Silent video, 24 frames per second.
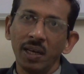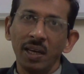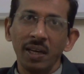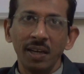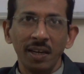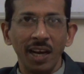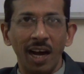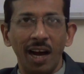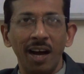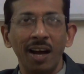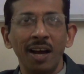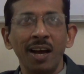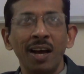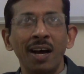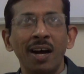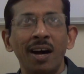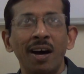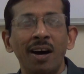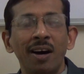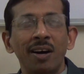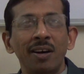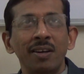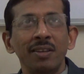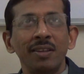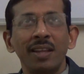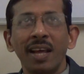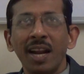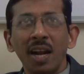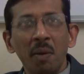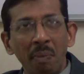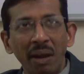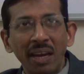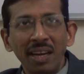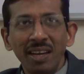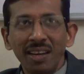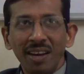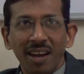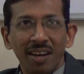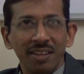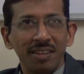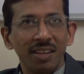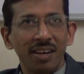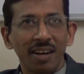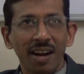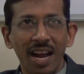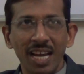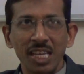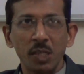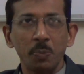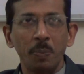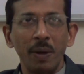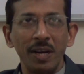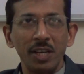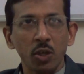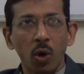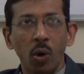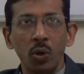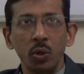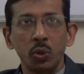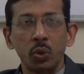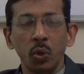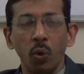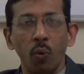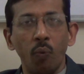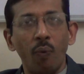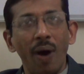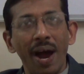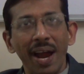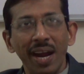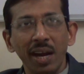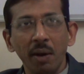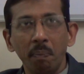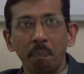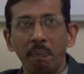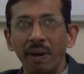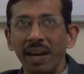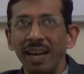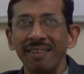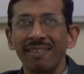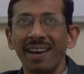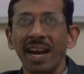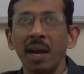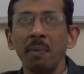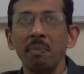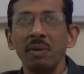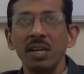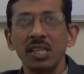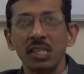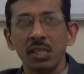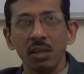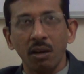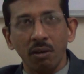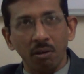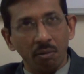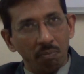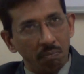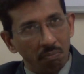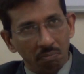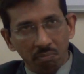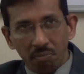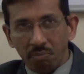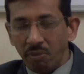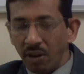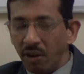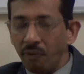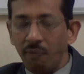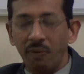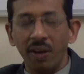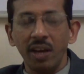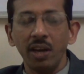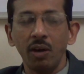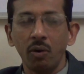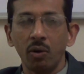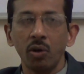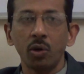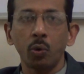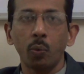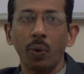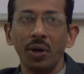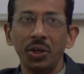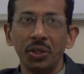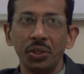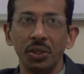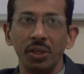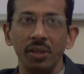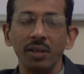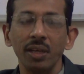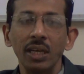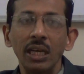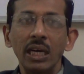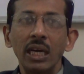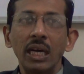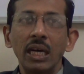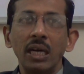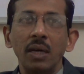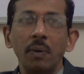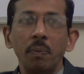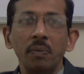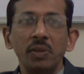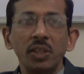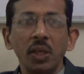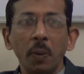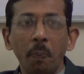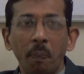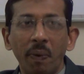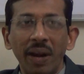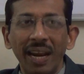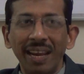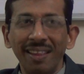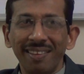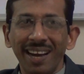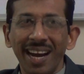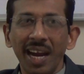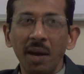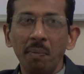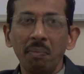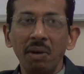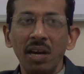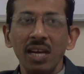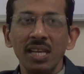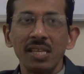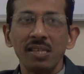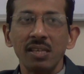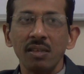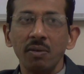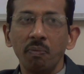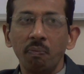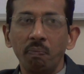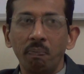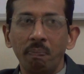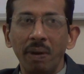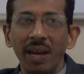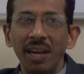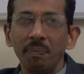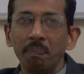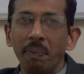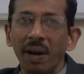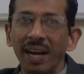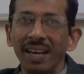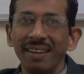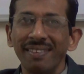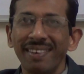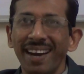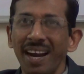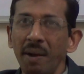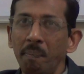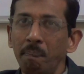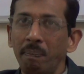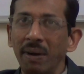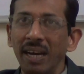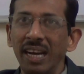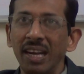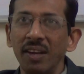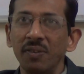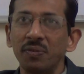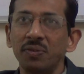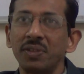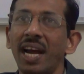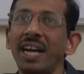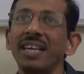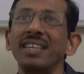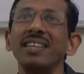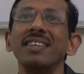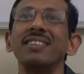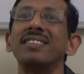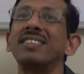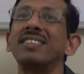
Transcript: Yeah, there are many other aspects also. Why Brain Rhyme is a very good question. See, Brain Rhyme believes that